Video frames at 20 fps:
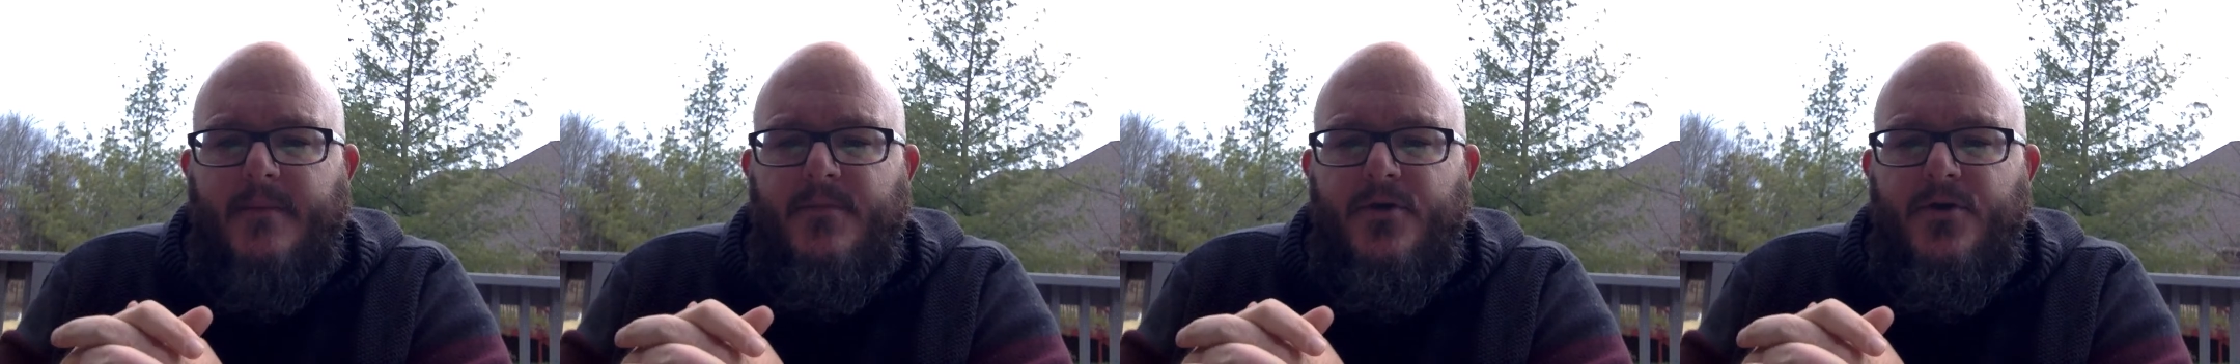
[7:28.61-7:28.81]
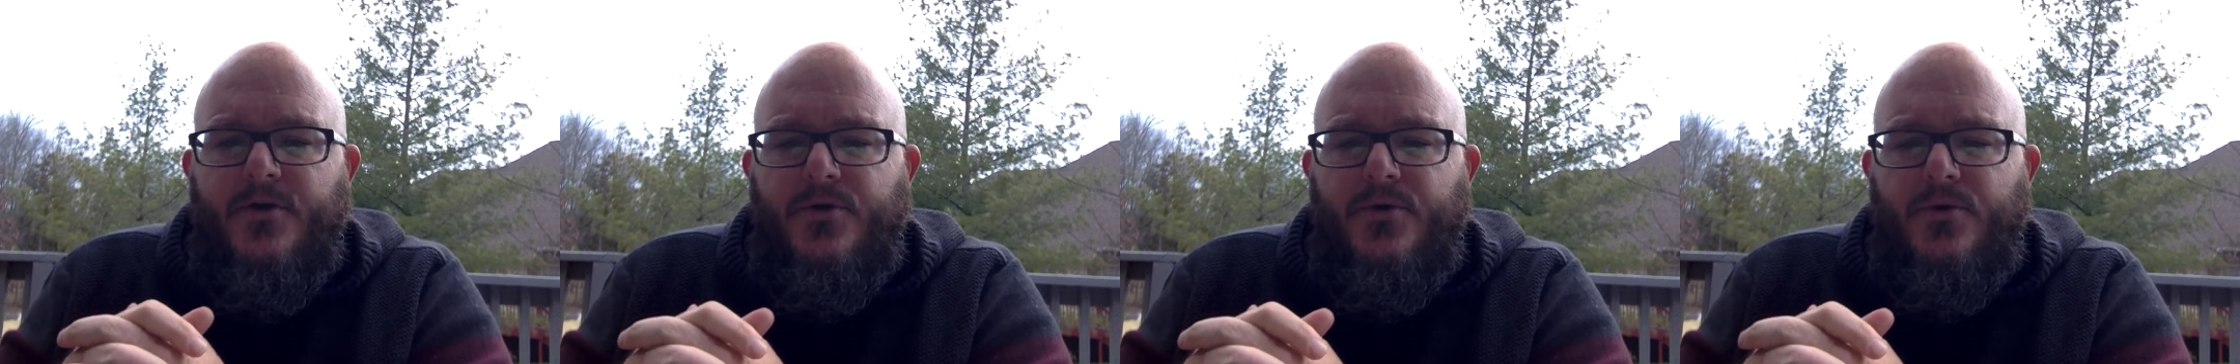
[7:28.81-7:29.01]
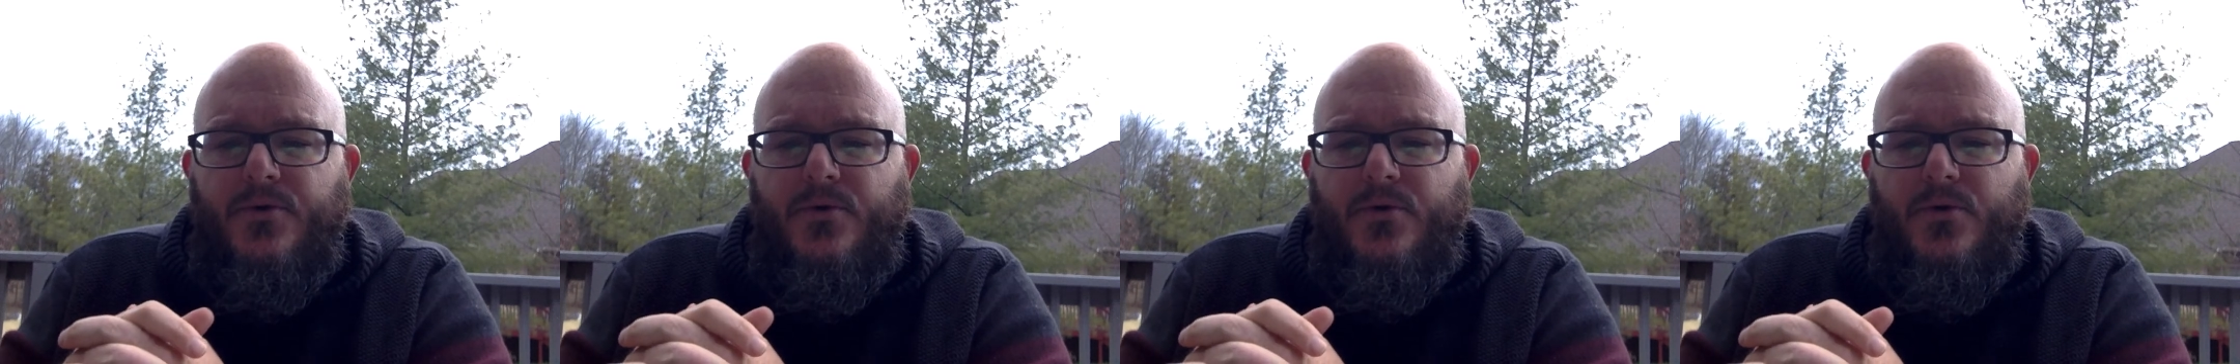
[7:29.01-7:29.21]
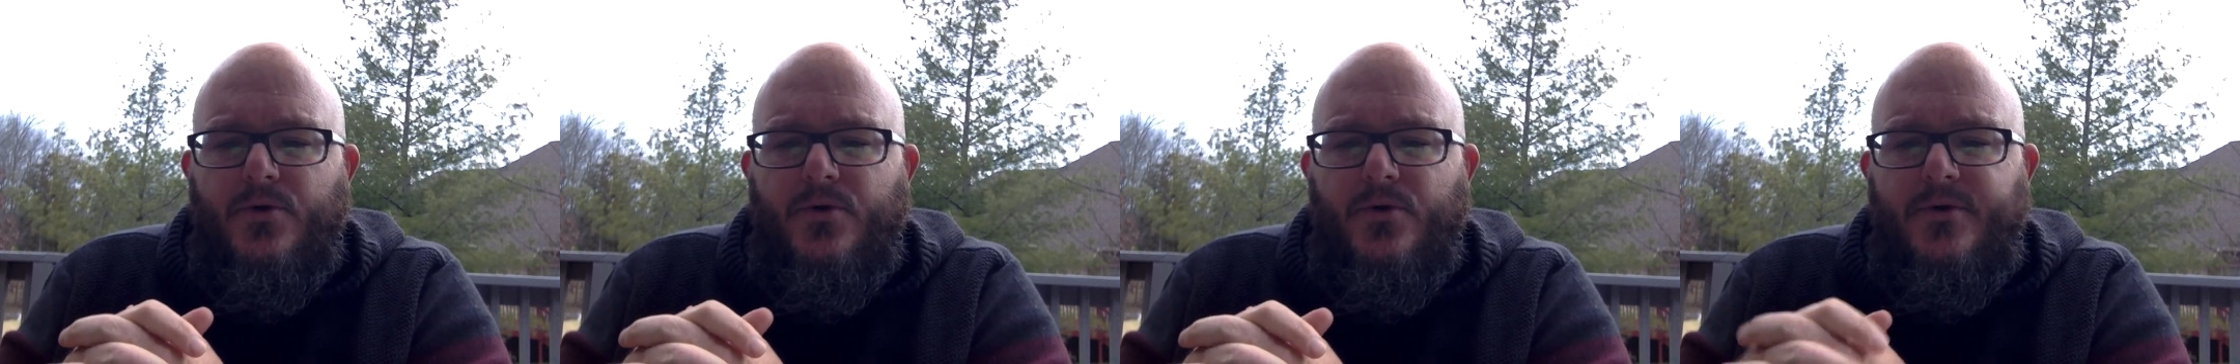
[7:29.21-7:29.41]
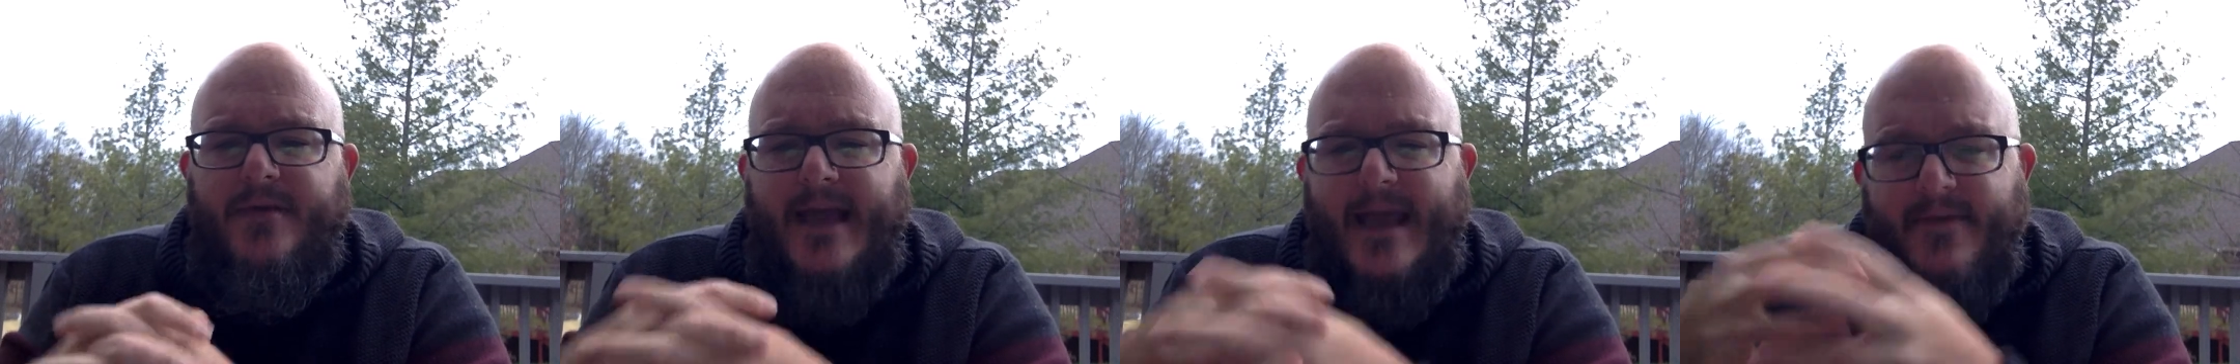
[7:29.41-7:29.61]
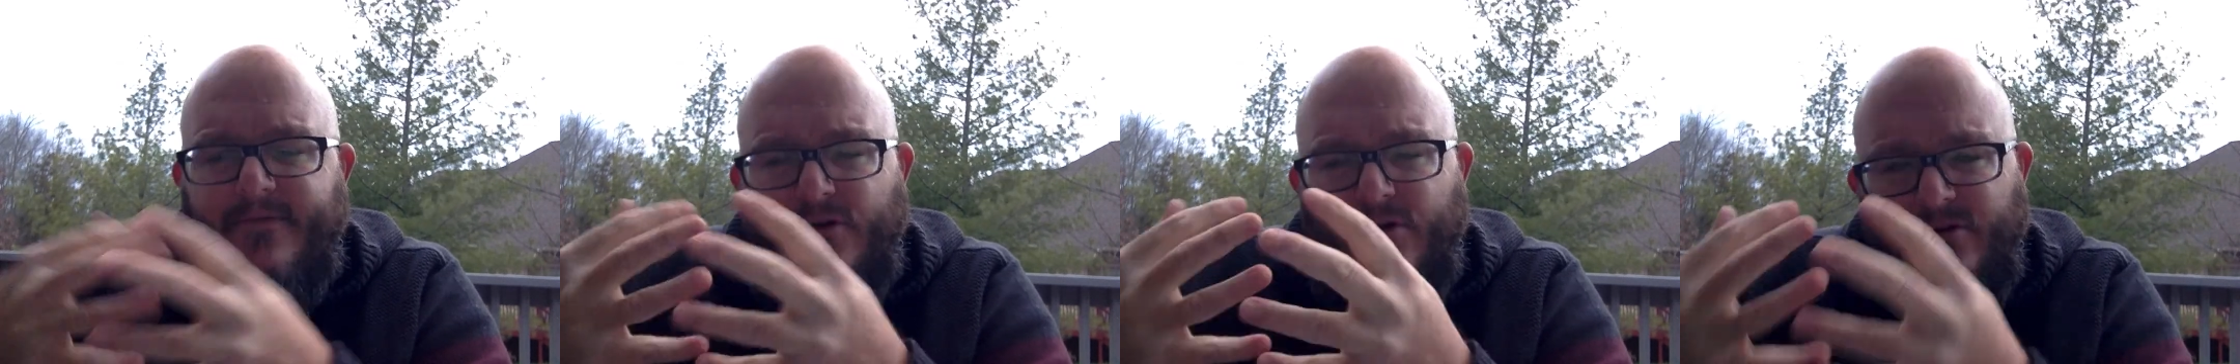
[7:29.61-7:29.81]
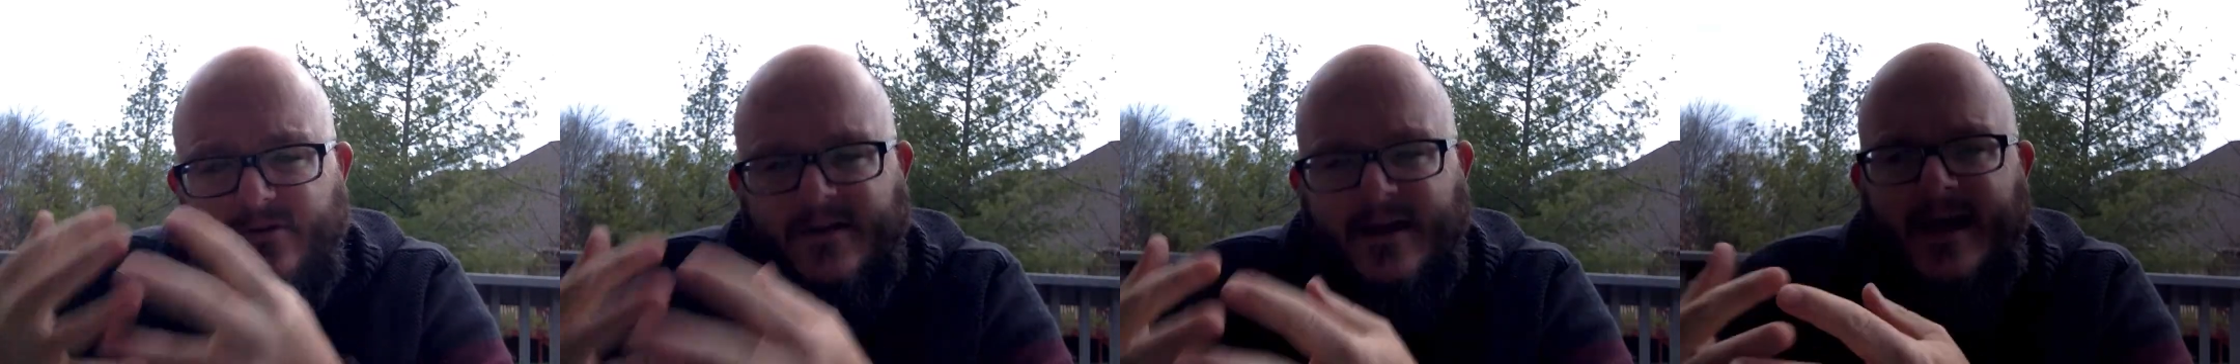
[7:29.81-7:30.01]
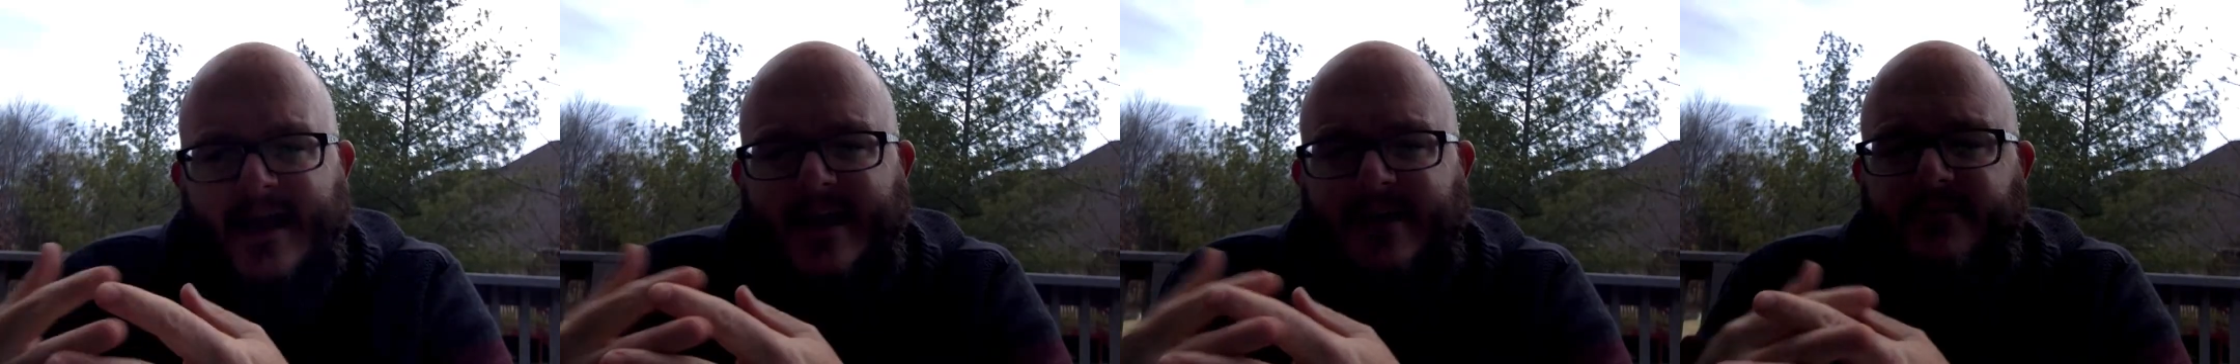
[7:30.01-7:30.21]
who gave her
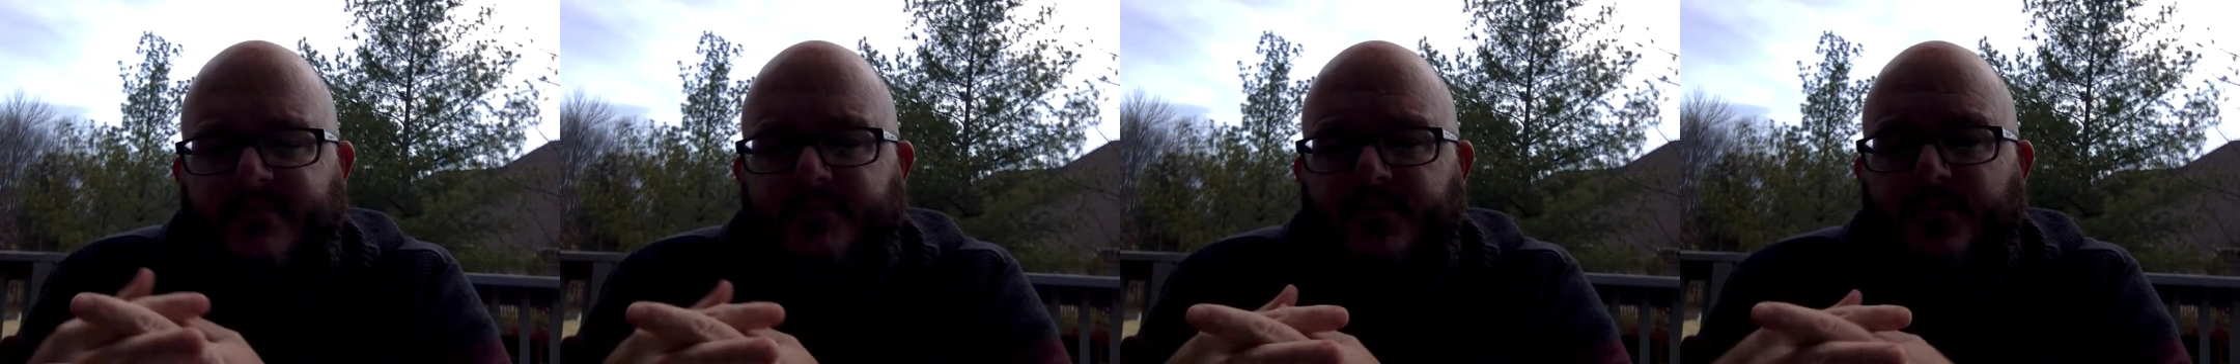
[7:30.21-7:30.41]
life